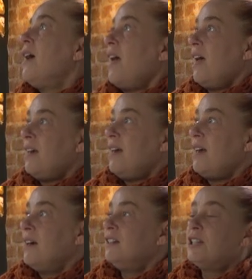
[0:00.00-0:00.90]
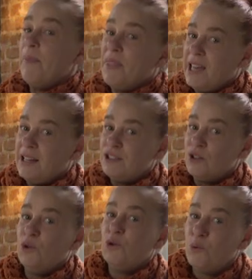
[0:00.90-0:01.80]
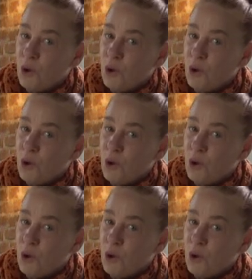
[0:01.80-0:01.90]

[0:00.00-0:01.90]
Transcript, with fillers: hanging some things on the